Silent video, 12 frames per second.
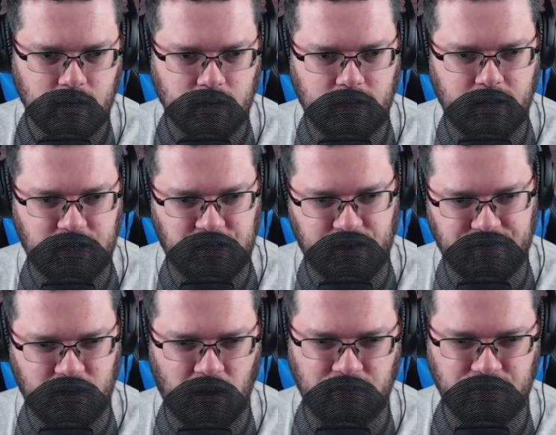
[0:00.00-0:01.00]
Get a
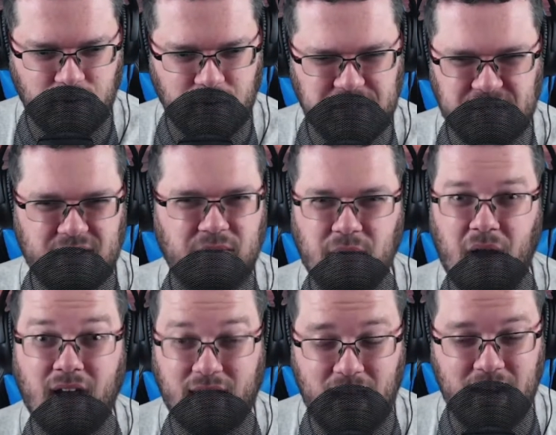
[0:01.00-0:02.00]
shift on, Foos.
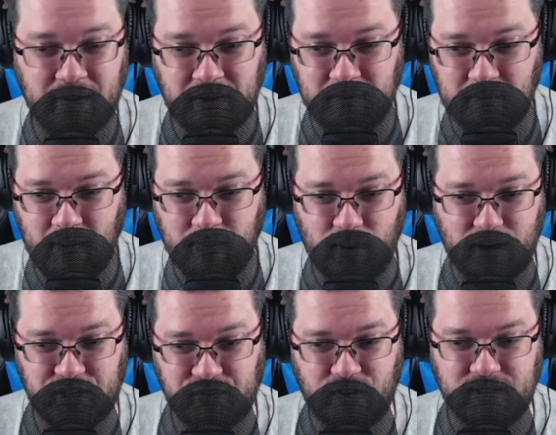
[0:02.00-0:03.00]
Again, my
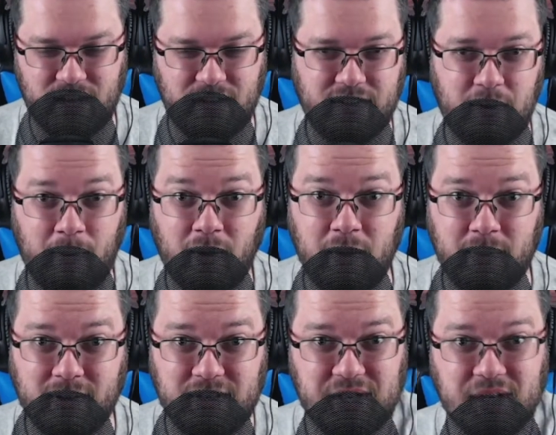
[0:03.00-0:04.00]
British friends out there,
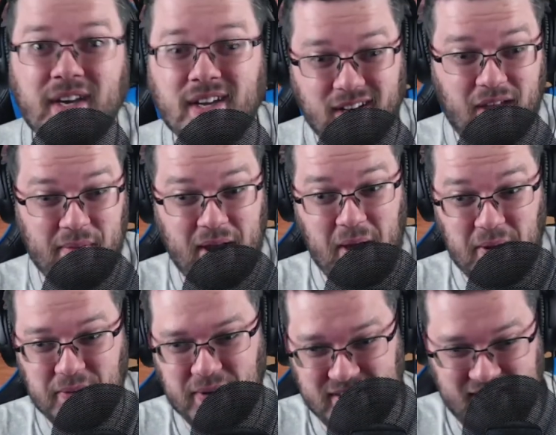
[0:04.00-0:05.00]
Pokepidge, let me know,
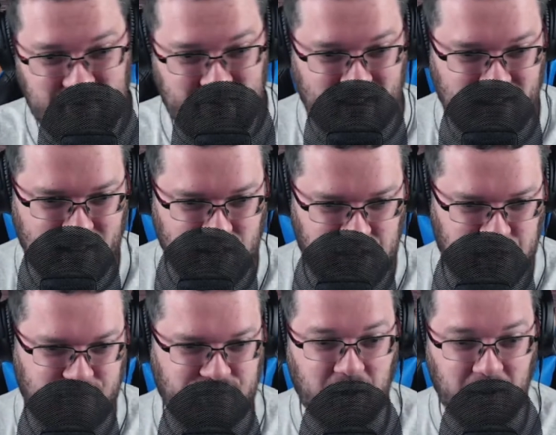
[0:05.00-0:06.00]
what does that mean, get a
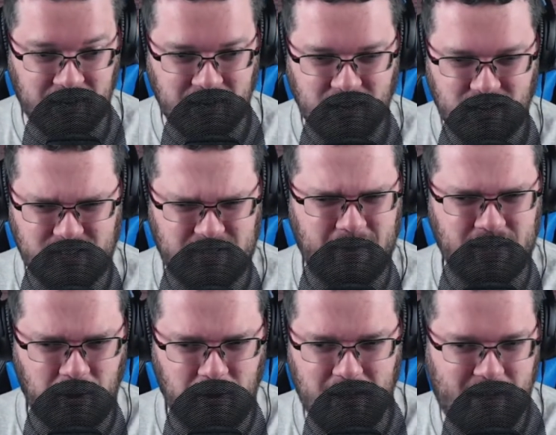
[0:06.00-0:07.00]
shift on? Does it mean
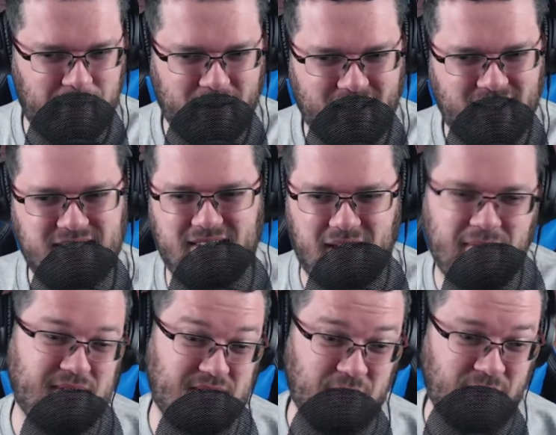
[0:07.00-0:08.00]
hurry up, I guess, I'm
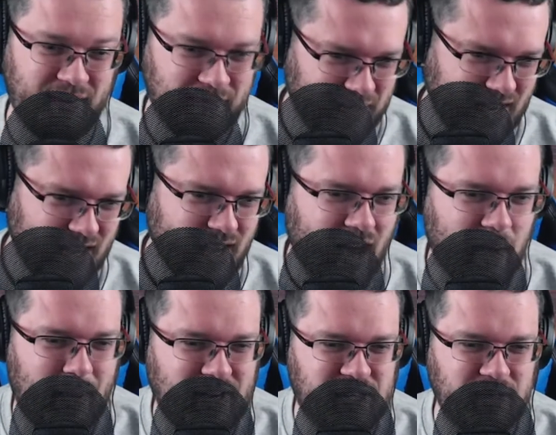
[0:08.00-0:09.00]
assuming? I
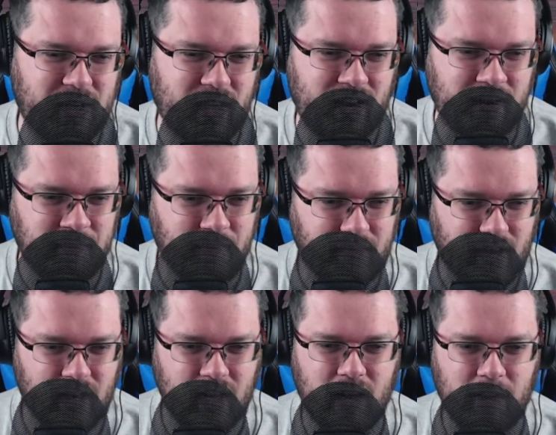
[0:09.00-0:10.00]
bet you could
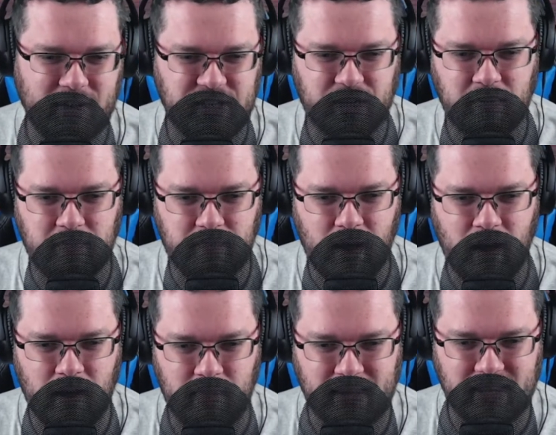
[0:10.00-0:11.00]

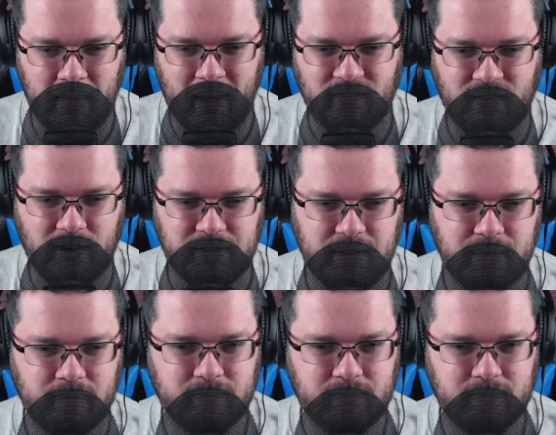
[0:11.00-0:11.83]
beat the Man of Fire, too.